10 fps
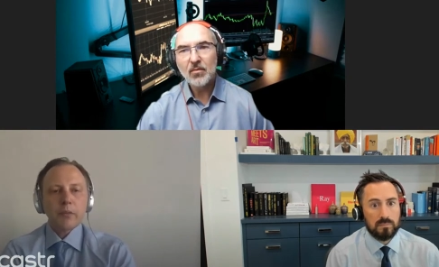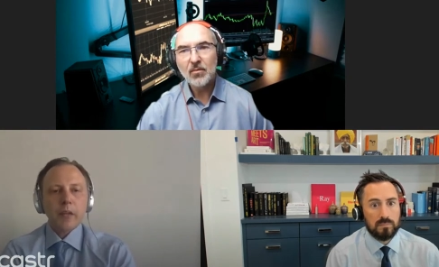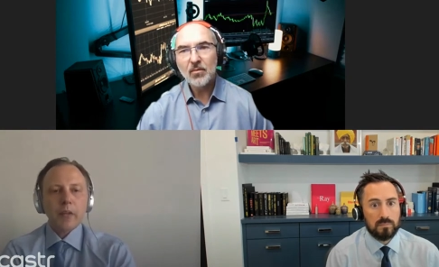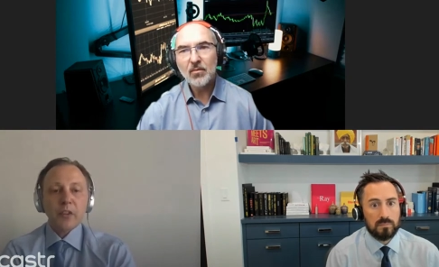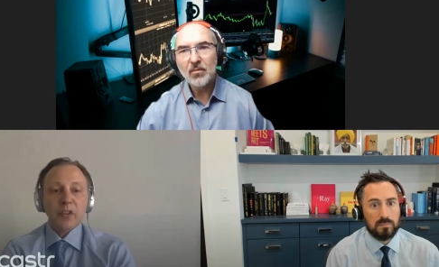
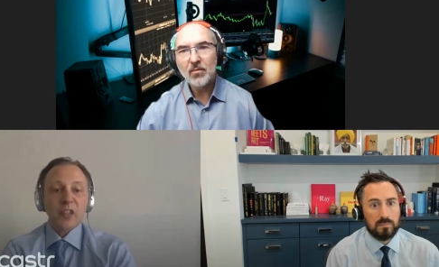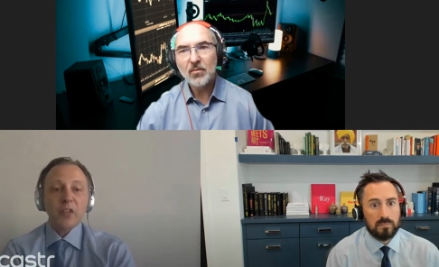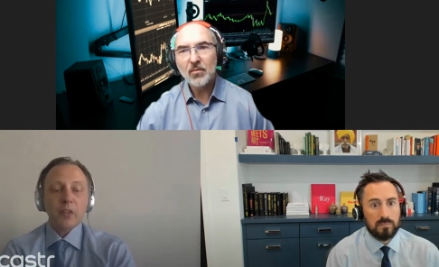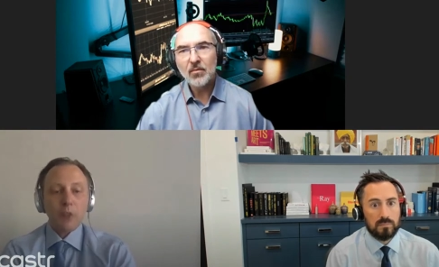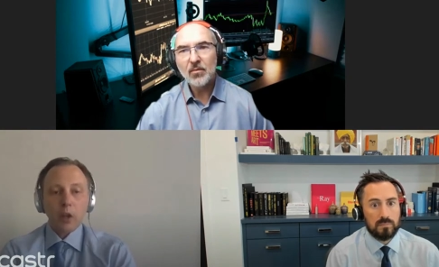Speaker 1: that's the
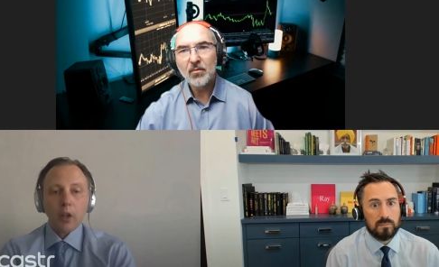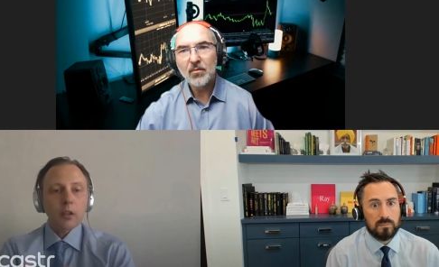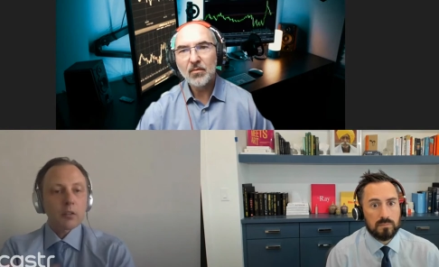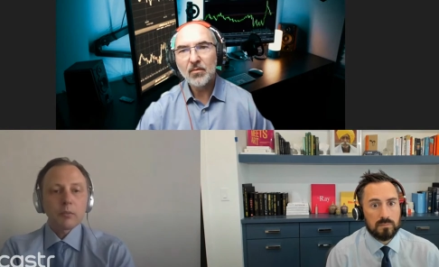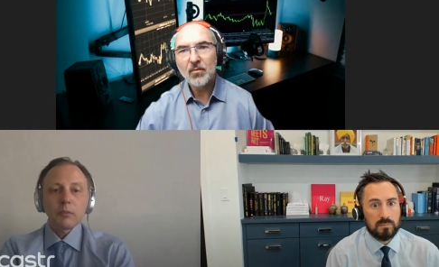extent of our
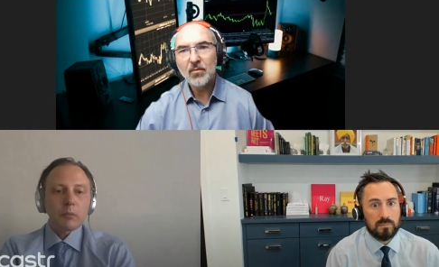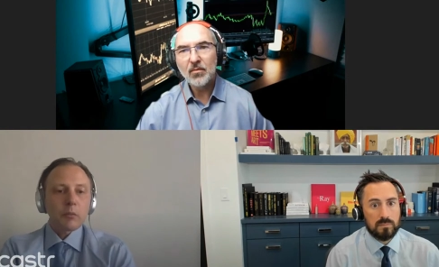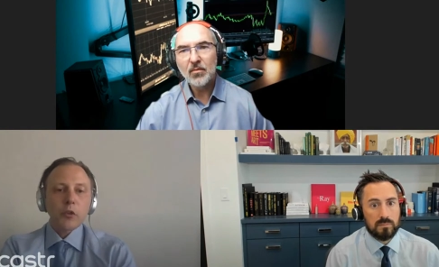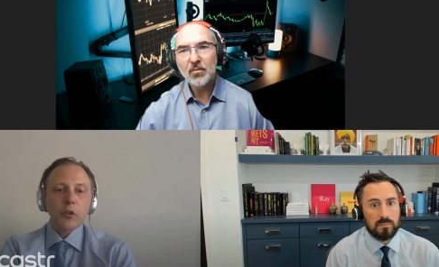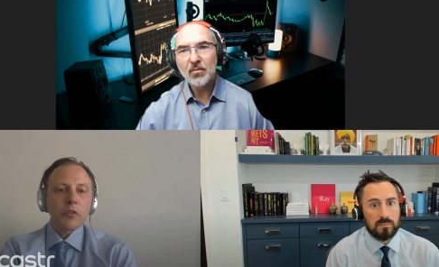
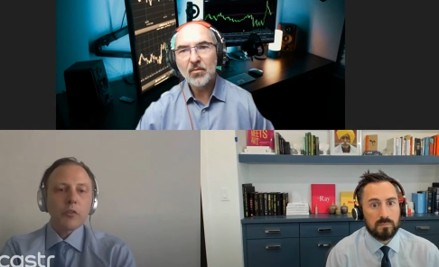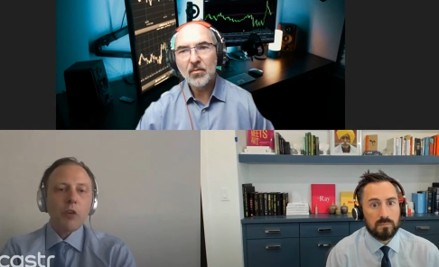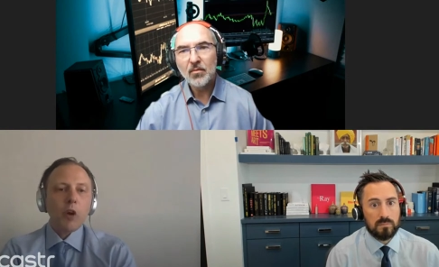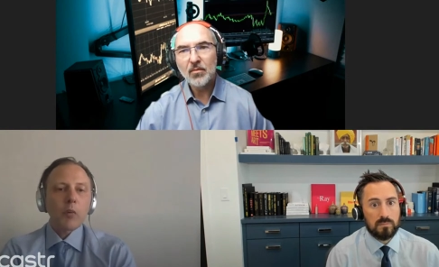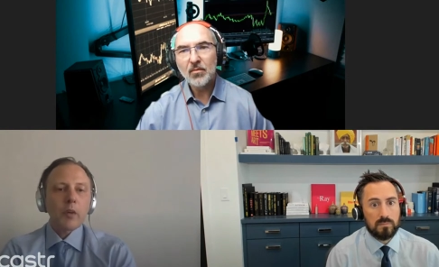sort of
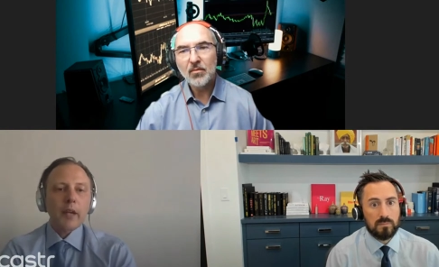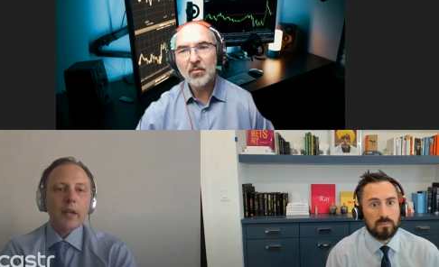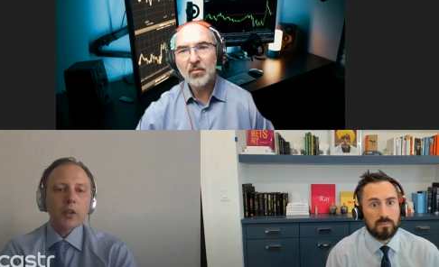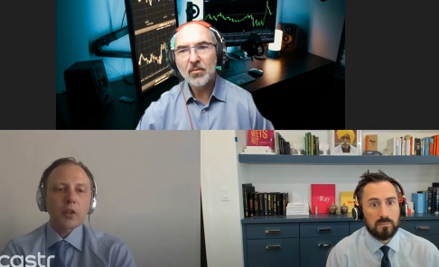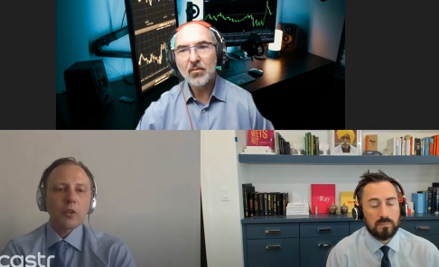involvement in the
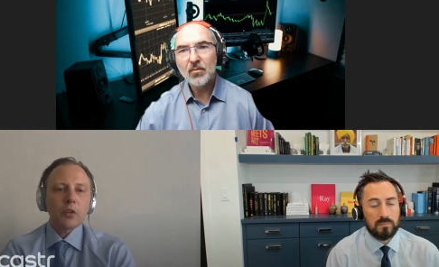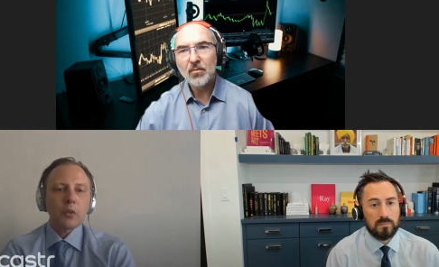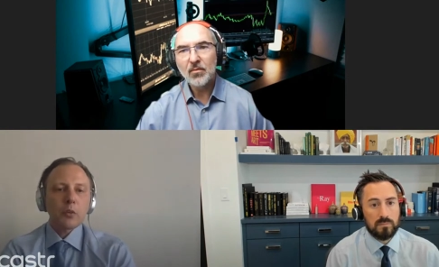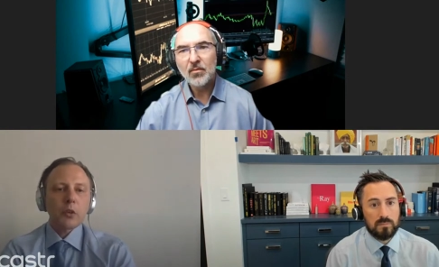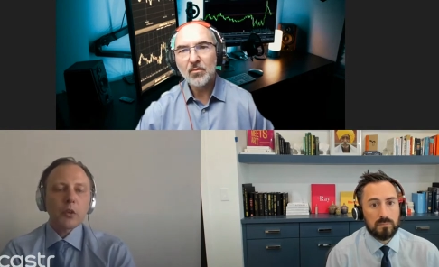actual
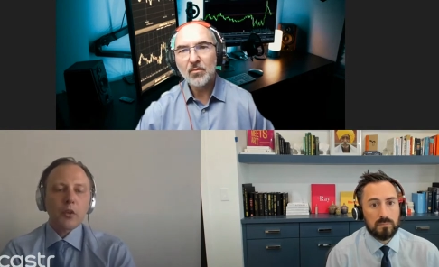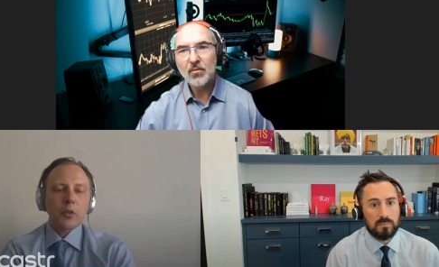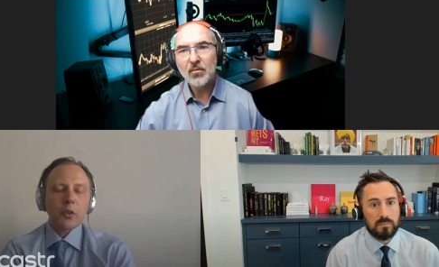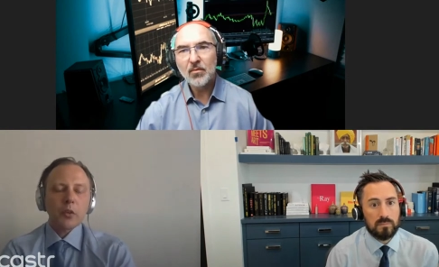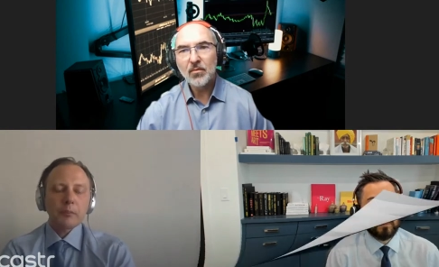
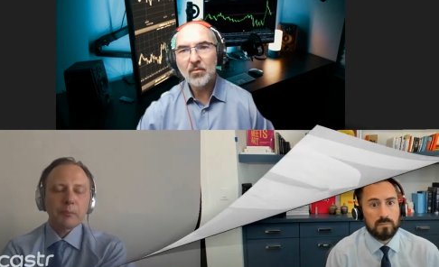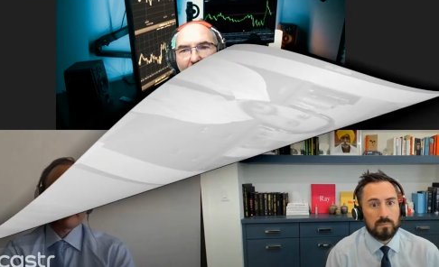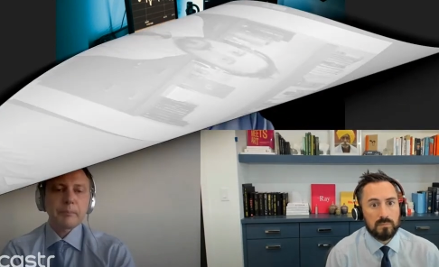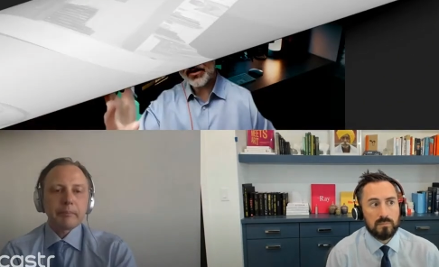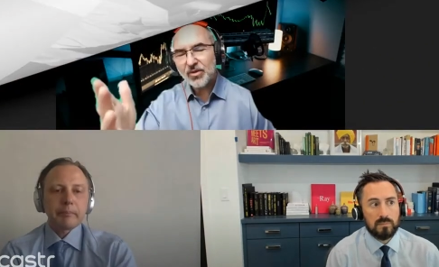
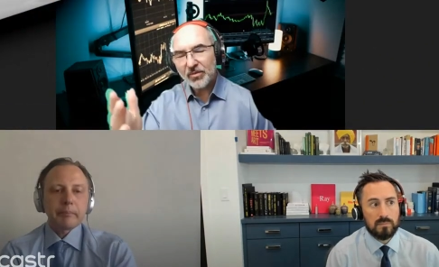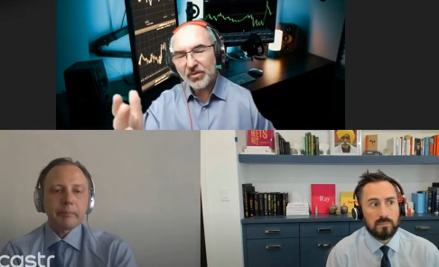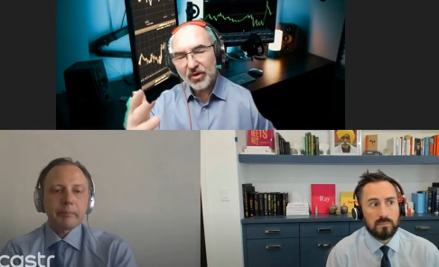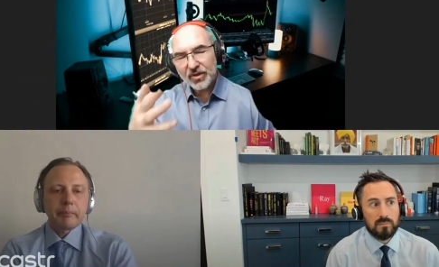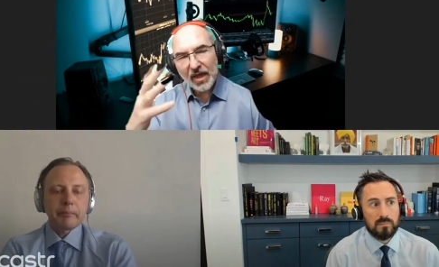
Speaker 2: Yeah, so I'm
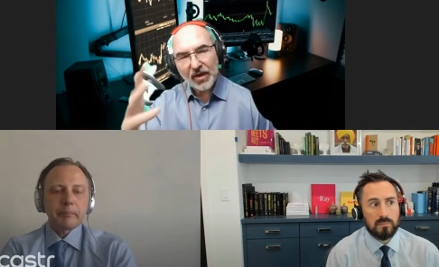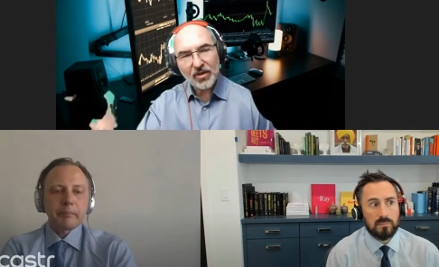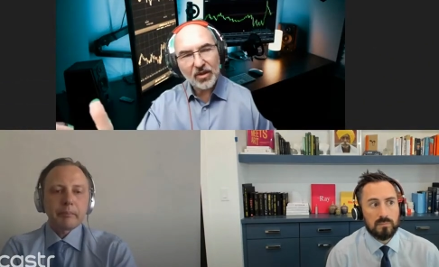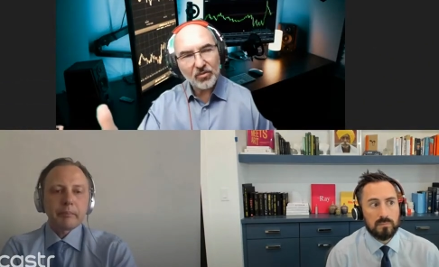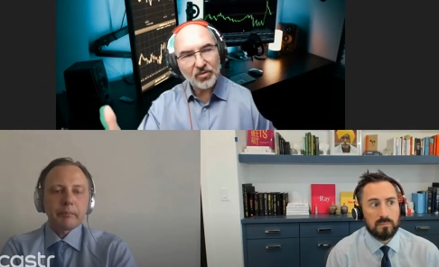curious, how
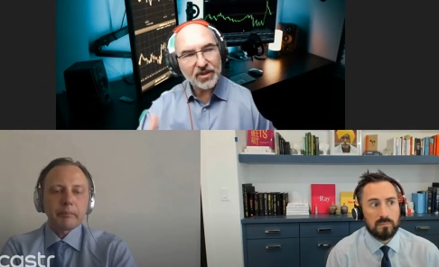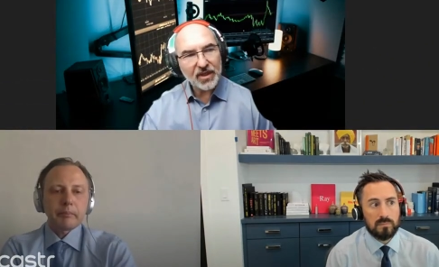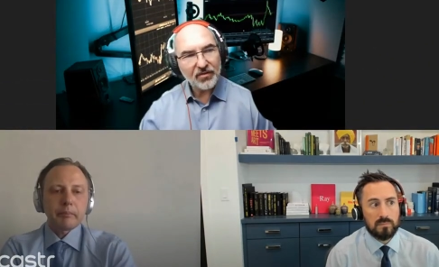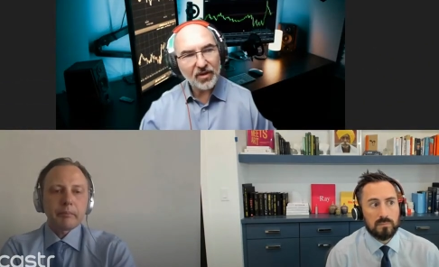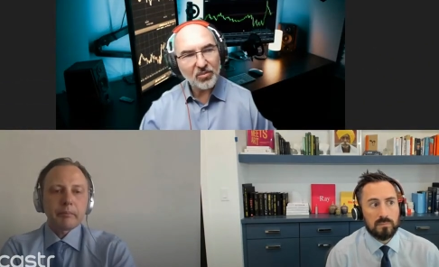do the
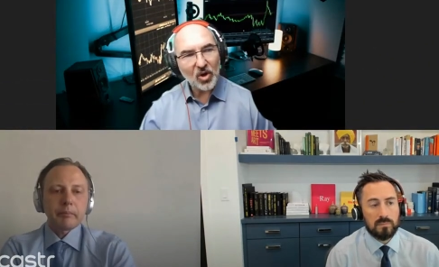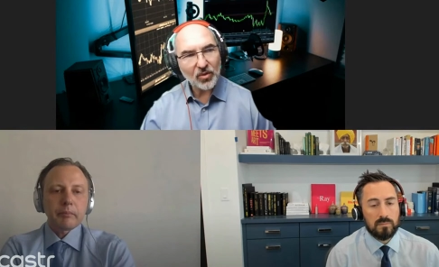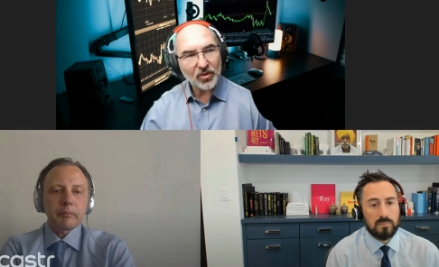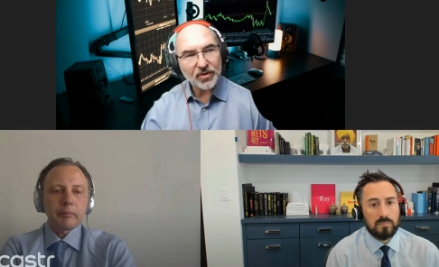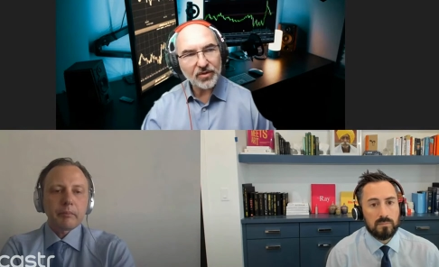receiving
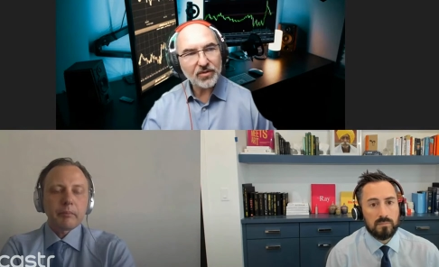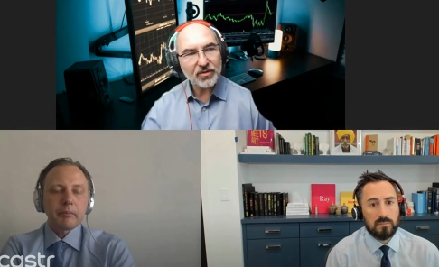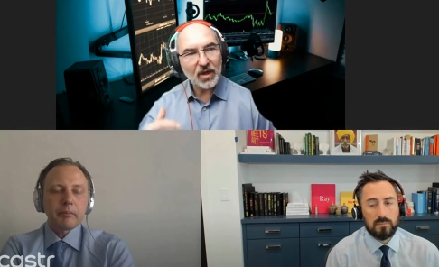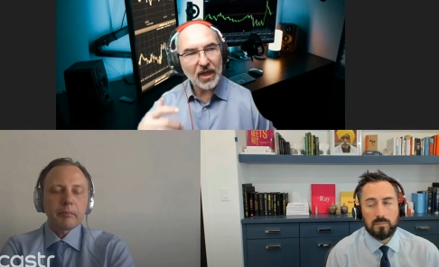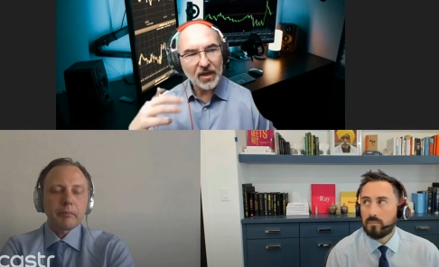
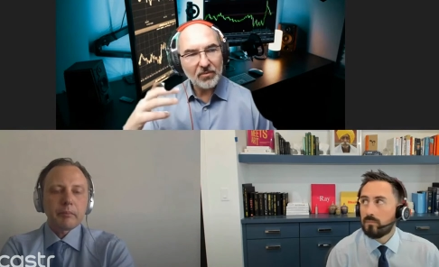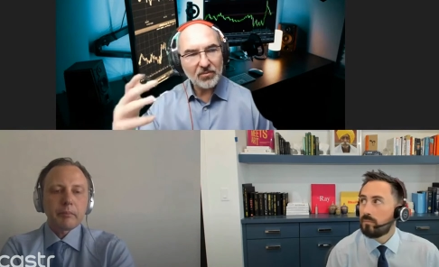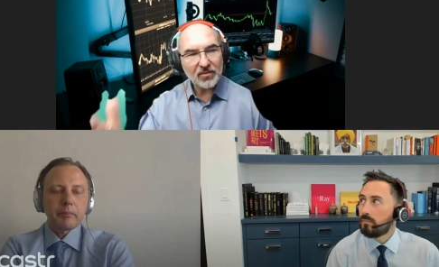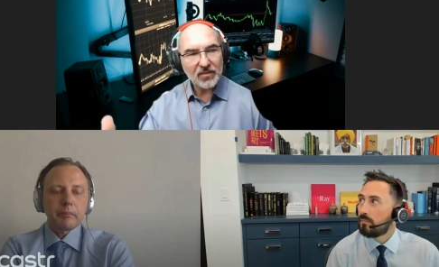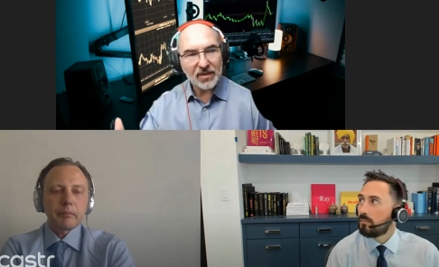brokers
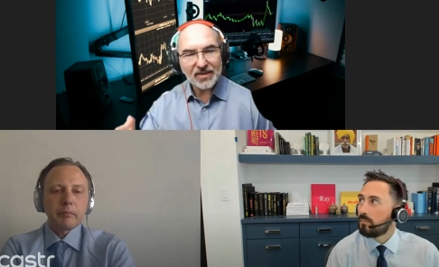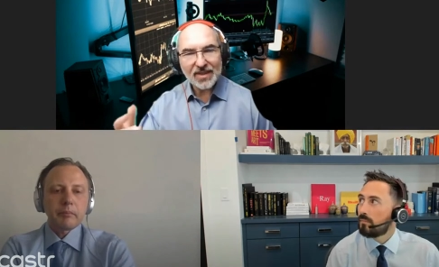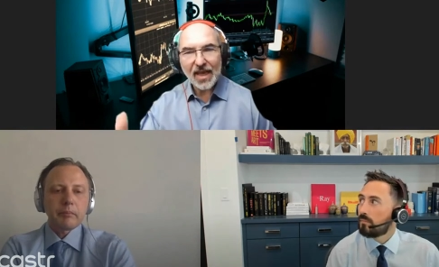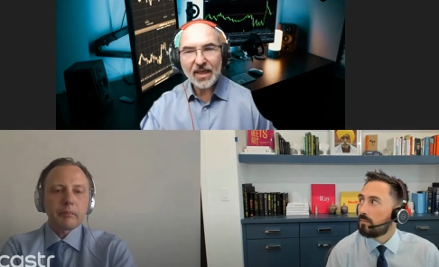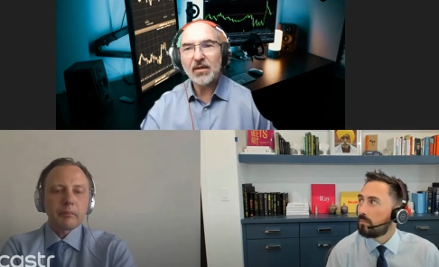um,
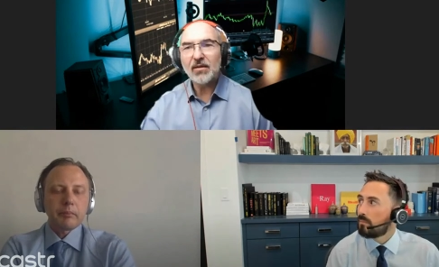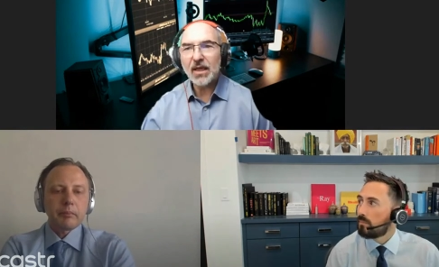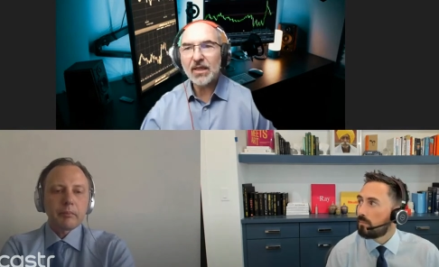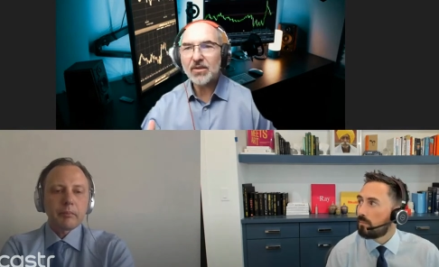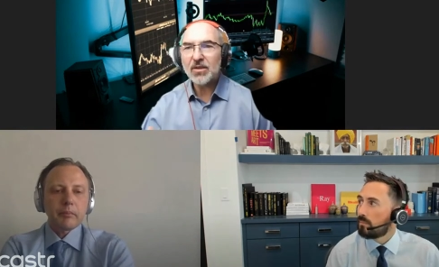take it? Like,